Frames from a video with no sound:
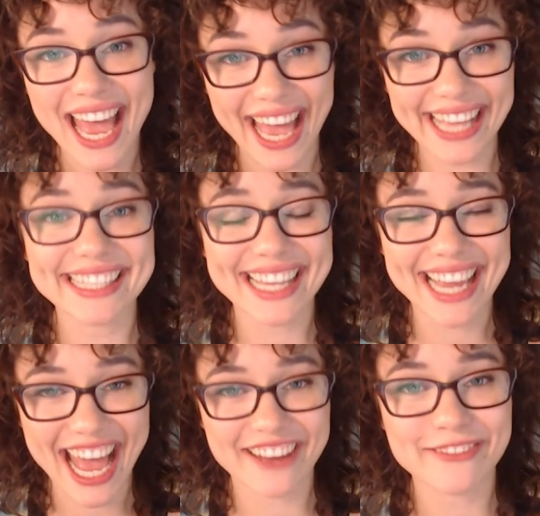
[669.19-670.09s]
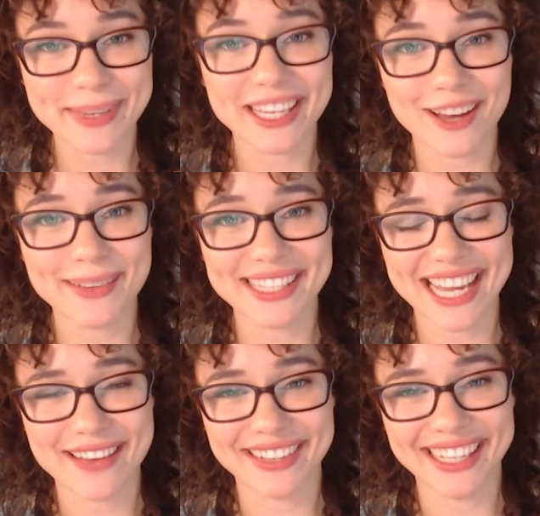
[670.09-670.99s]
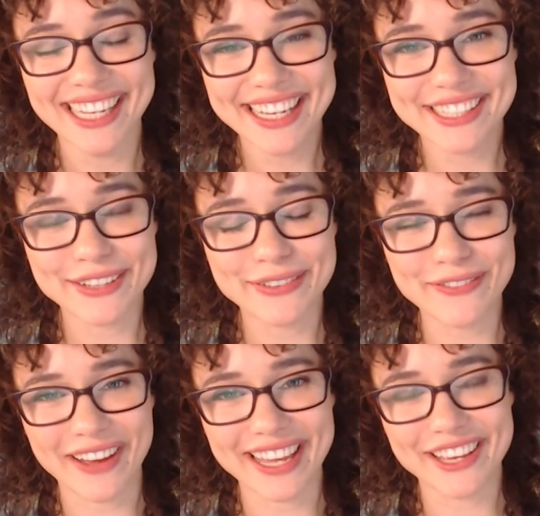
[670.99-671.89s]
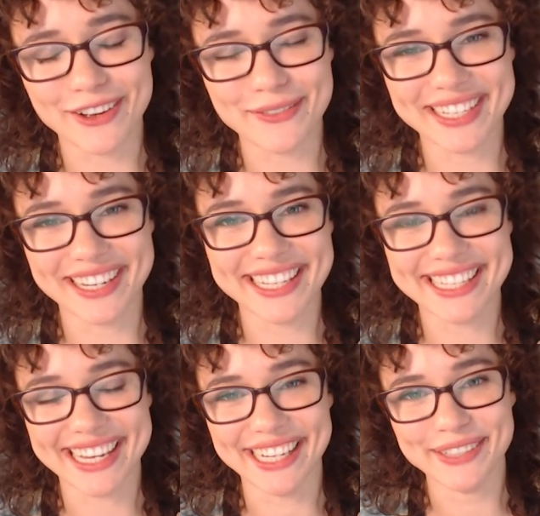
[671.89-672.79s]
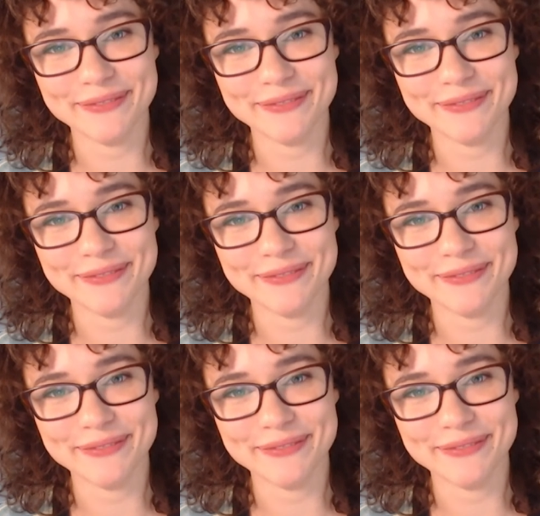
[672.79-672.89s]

as they have been coming together to fight COVID-19?